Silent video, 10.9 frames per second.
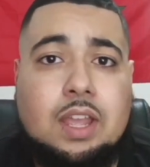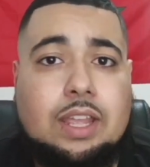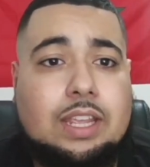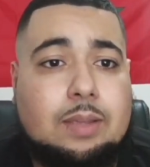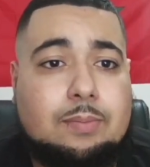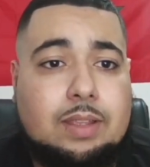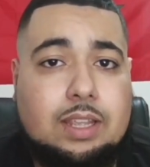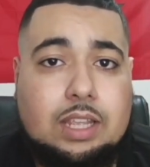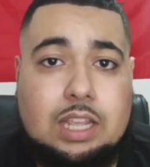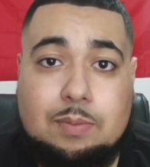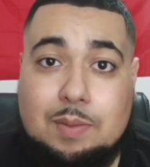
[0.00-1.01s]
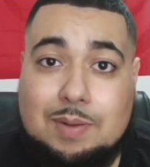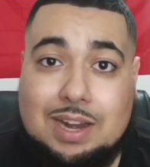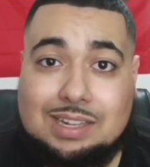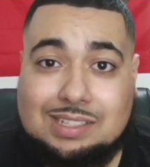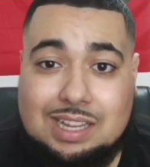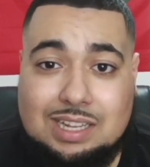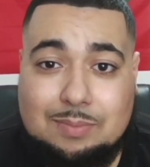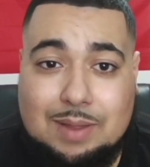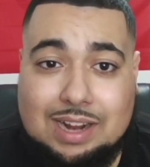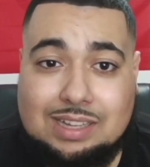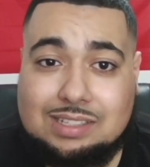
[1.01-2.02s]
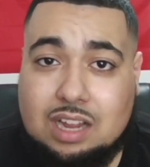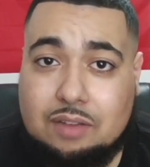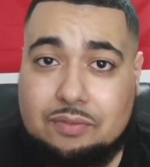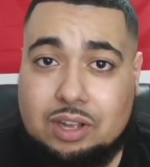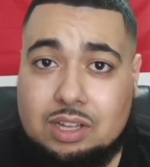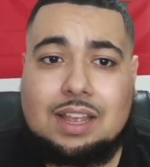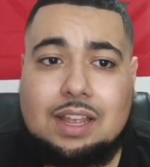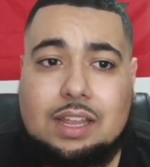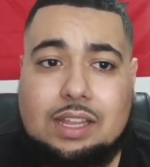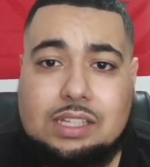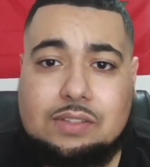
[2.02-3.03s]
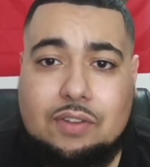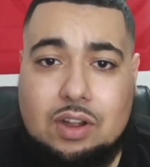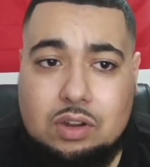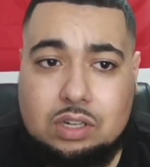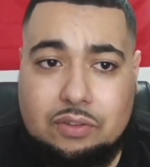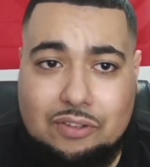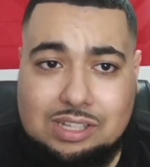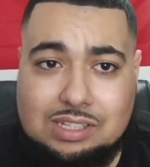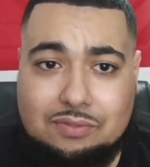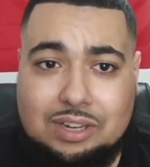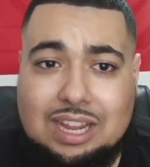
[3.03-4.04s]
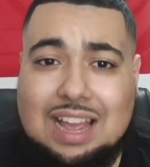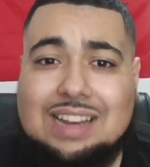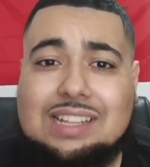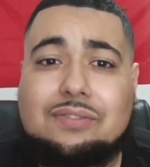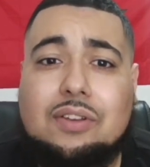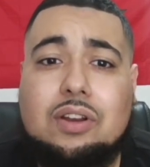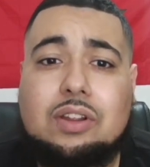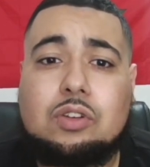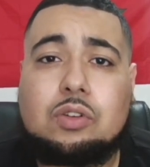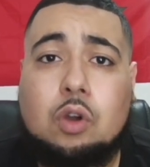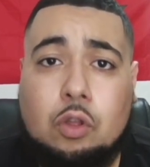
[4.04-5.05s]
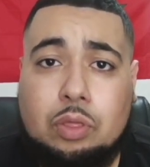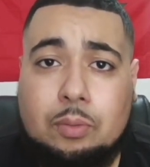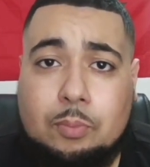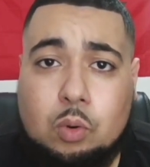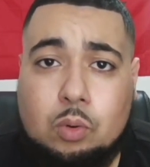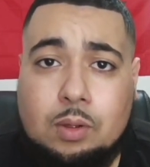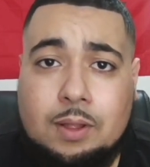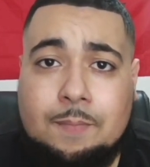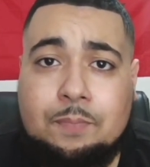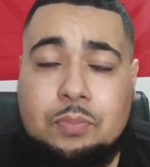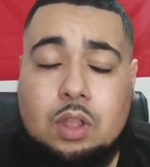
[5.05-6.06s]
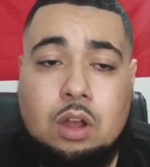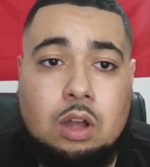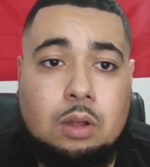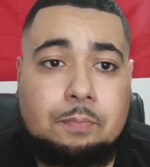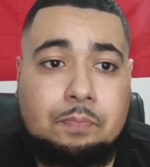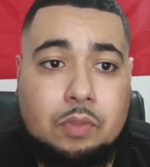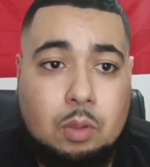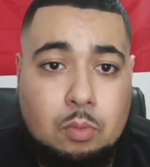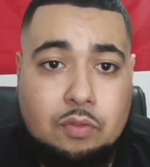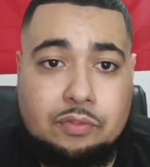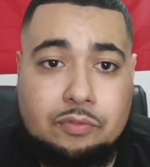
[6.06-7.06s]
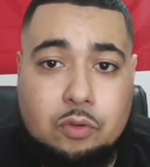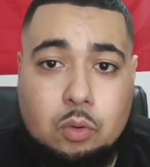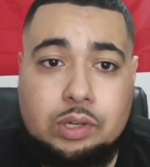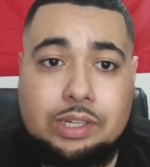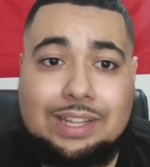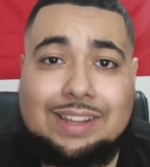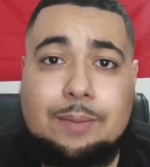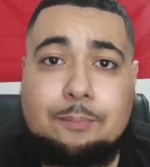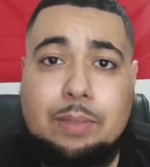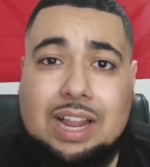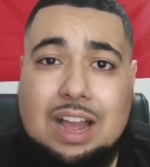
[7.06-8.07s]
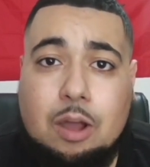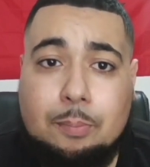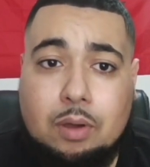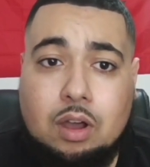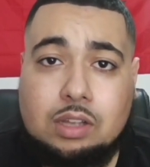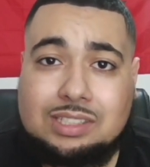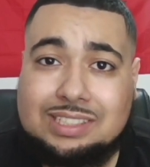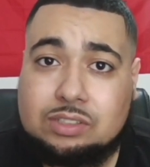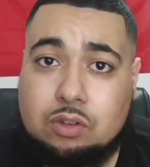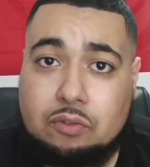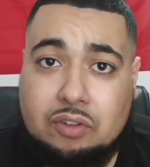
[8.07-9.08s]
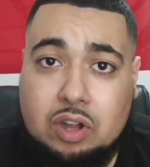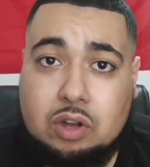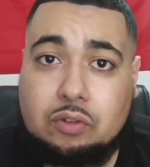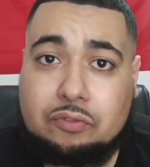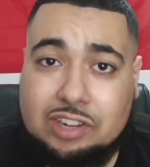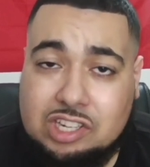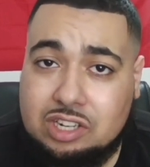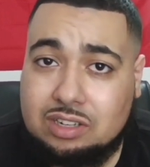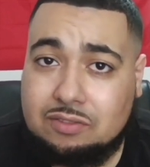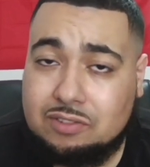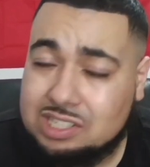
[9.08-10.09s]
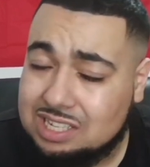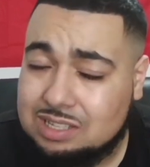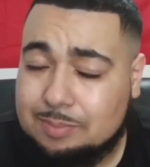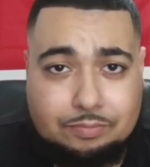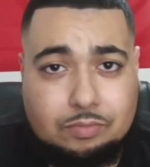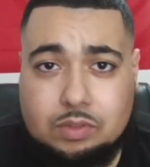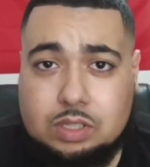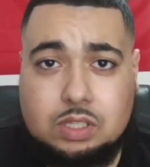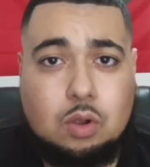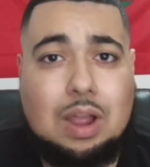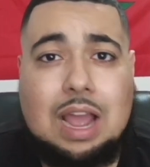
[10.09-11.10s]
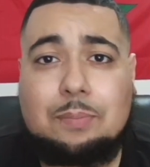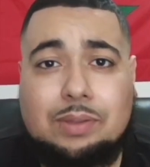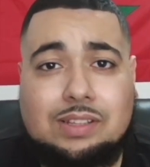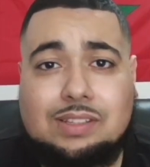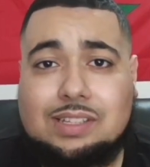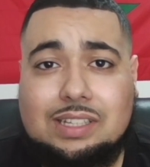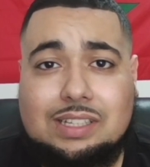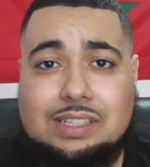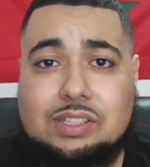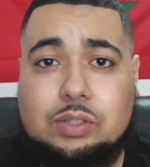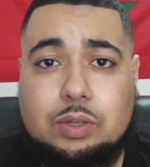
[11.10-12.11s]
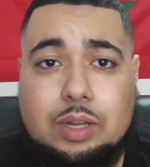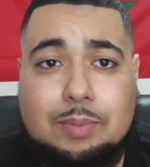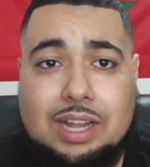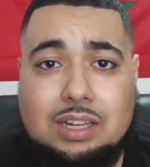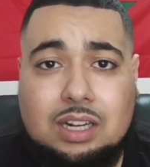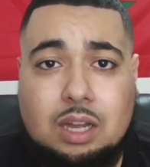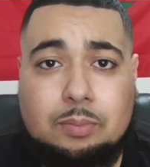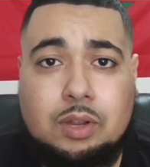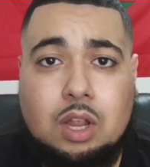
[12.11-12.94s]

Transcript: He can be played in centre-back as cover. He's very good defensively and he's very good on the ball. Moving forward, he can pick out a pass. He's got very good vision for a centre-back. So happy to see these two at my club.